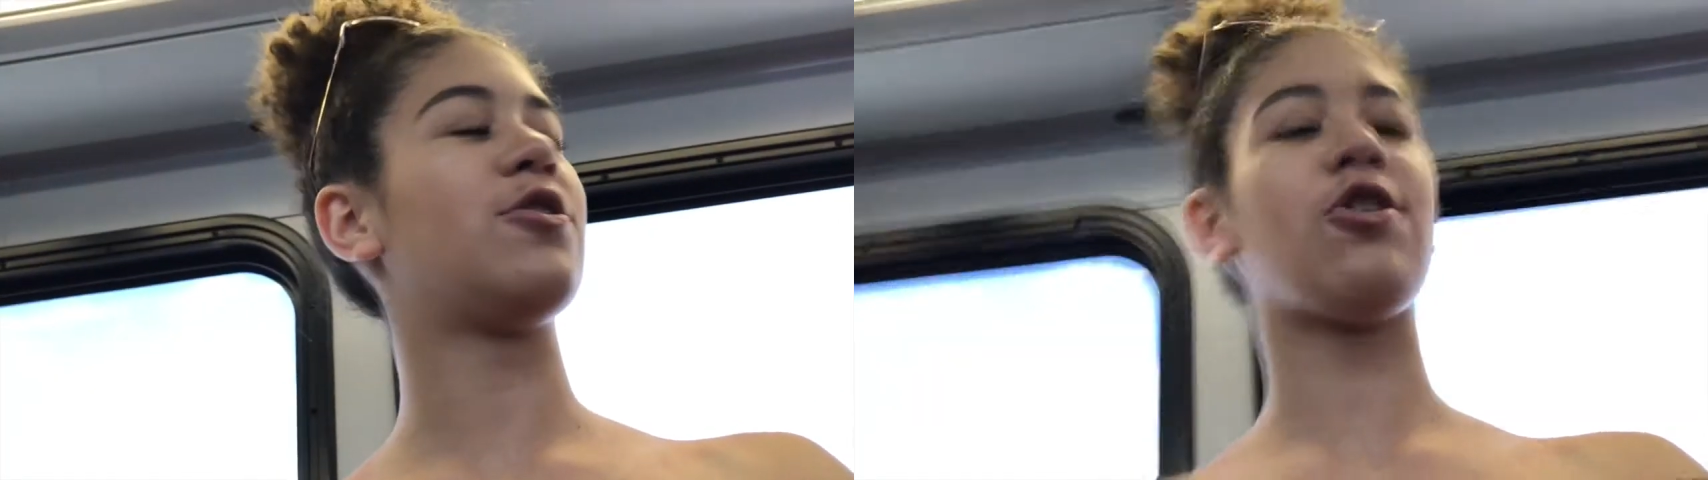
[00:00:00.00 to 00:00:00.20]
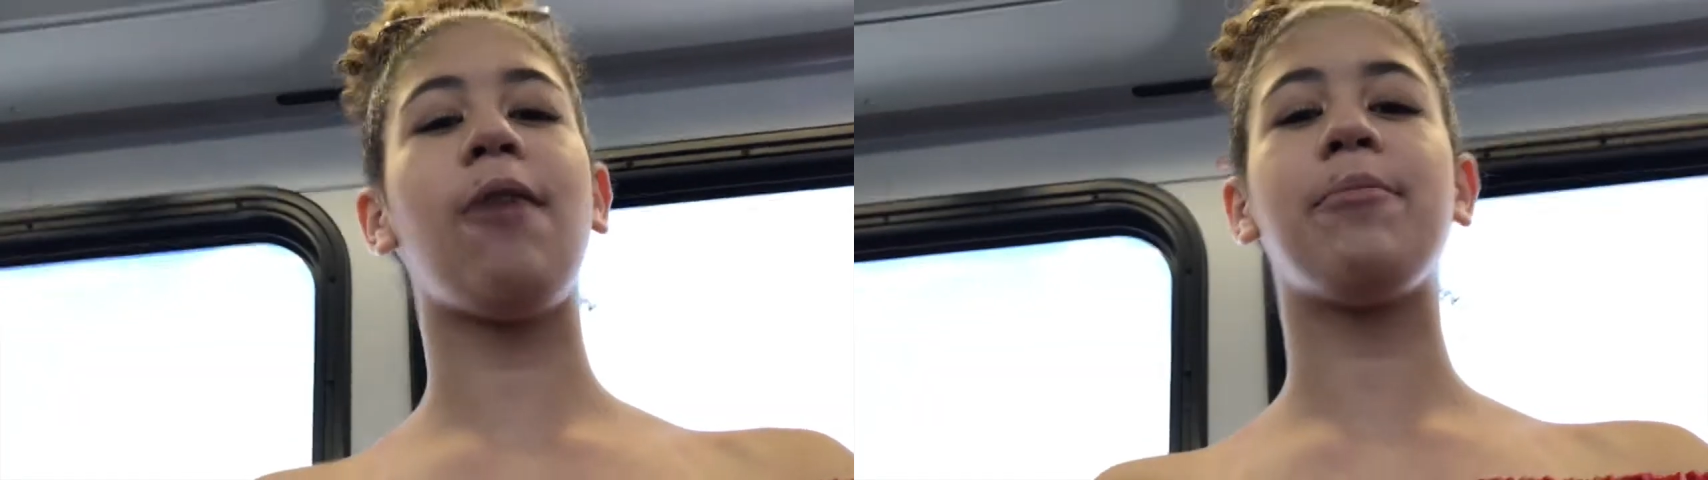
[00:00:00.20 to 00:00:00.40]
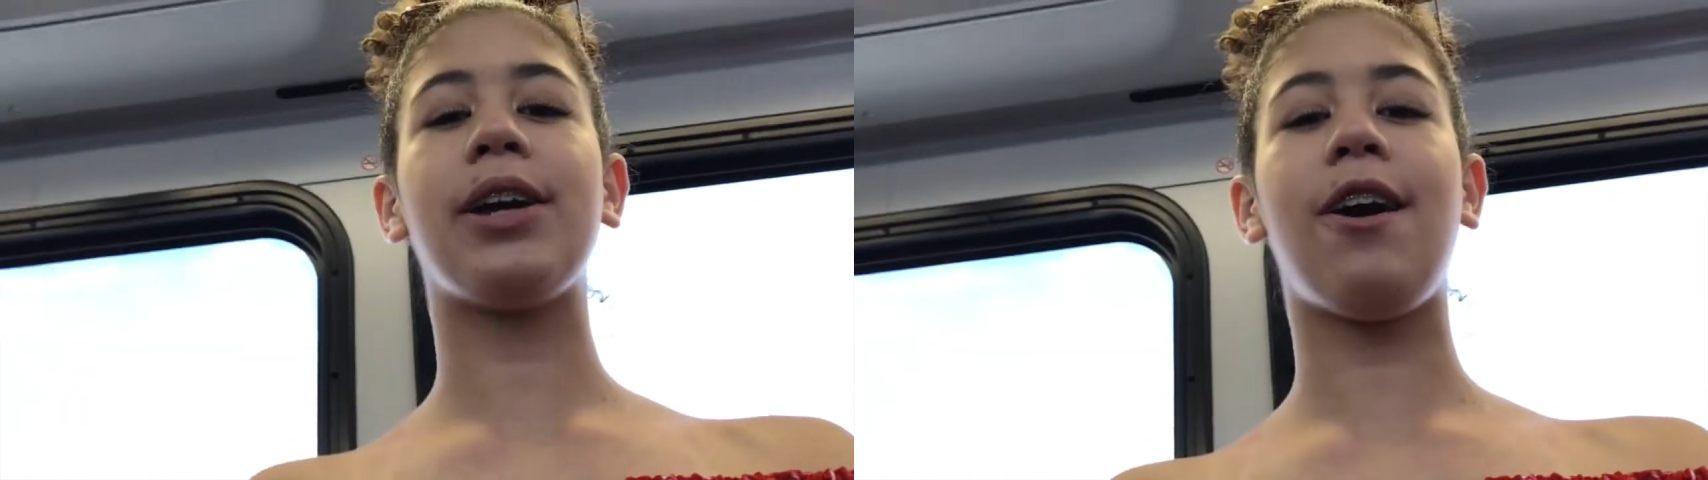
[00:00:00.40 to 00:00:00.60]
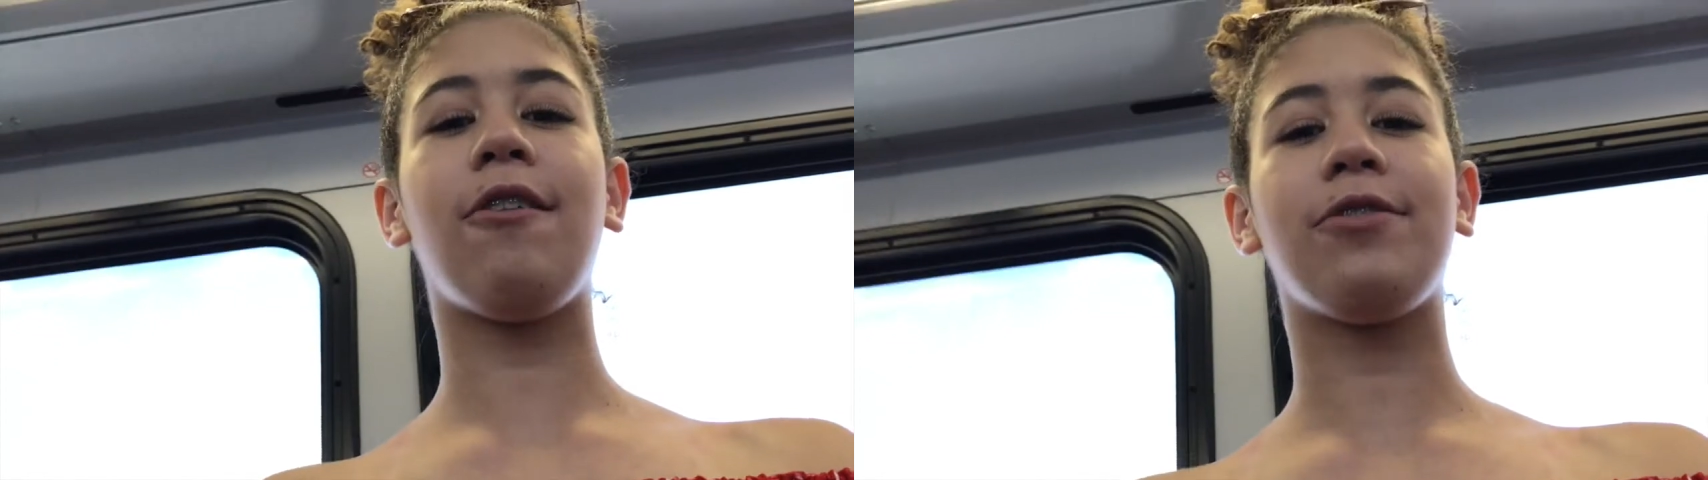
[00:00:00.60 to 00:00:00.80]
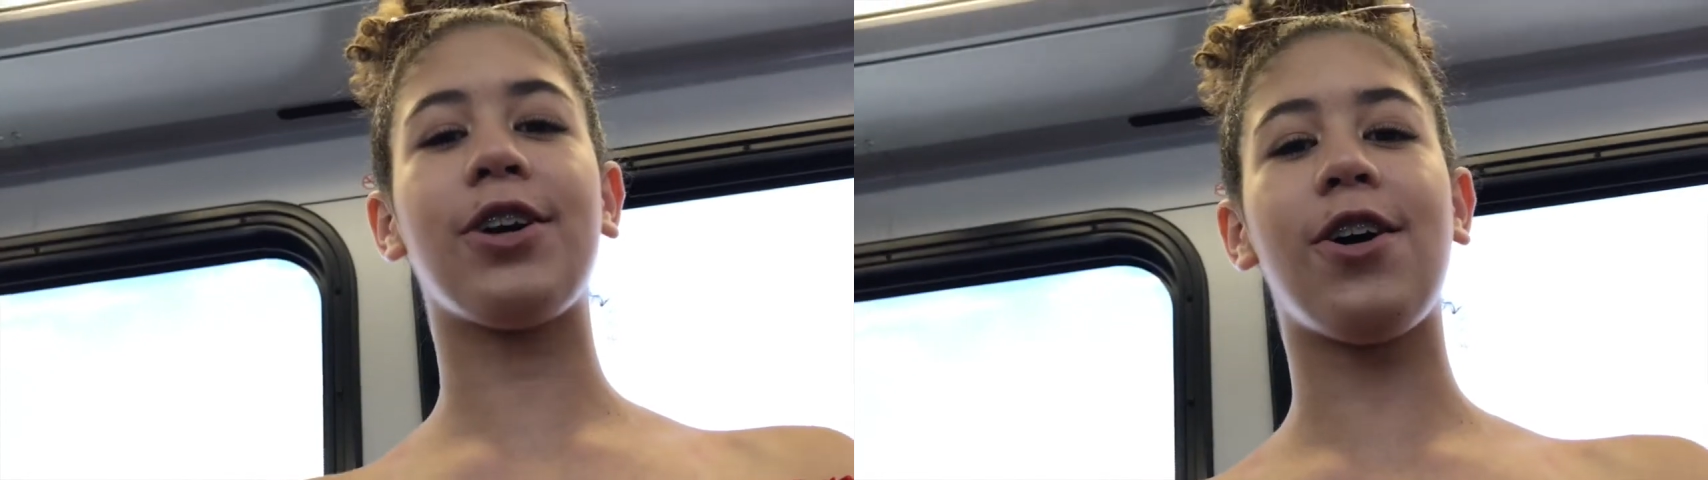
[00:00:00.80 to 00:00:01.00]
dropping
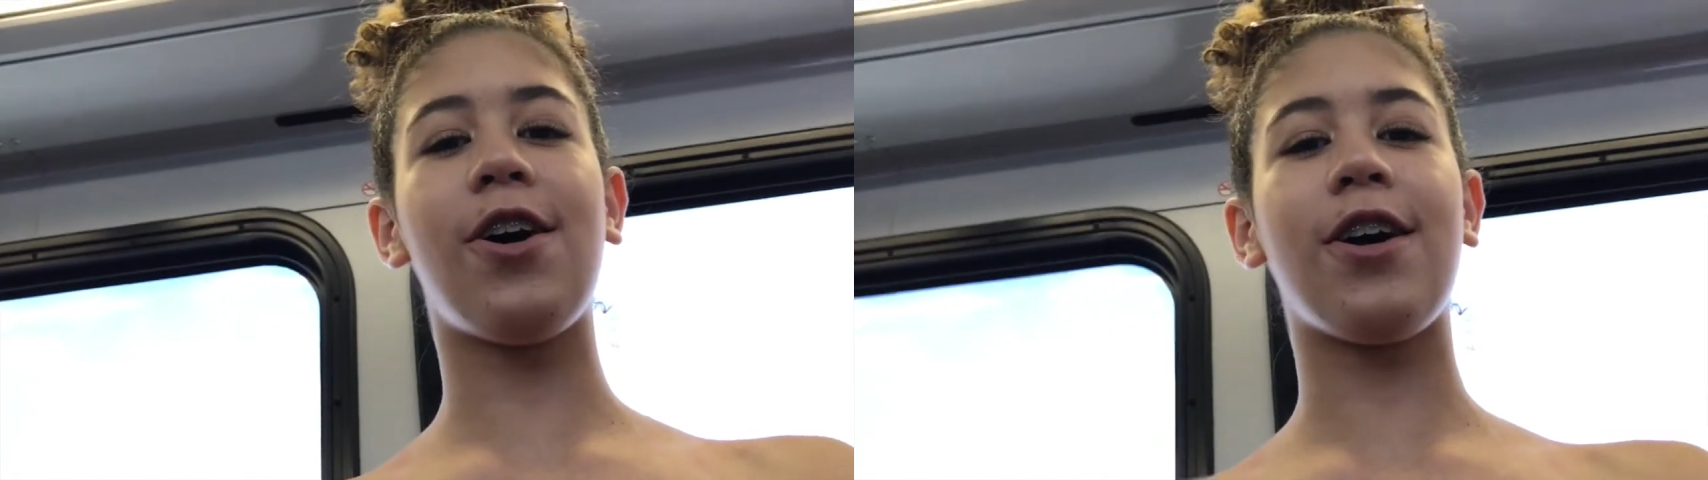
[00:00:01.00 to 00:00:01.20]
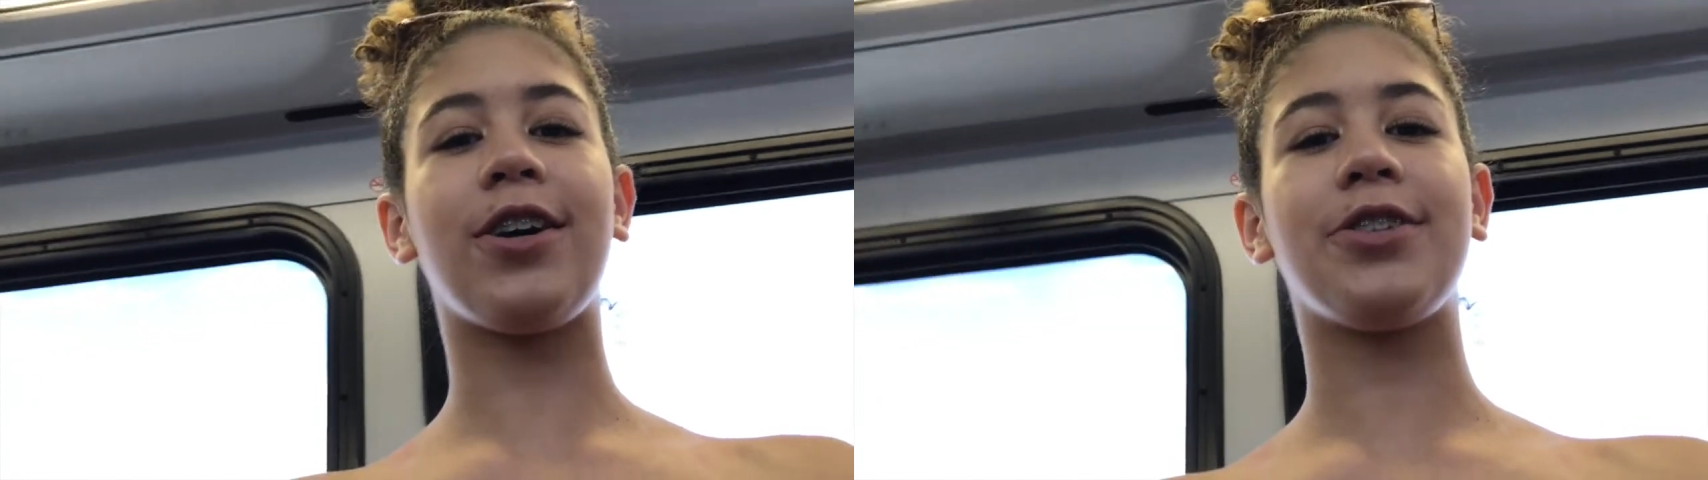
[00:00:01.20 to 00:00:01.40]
off the car.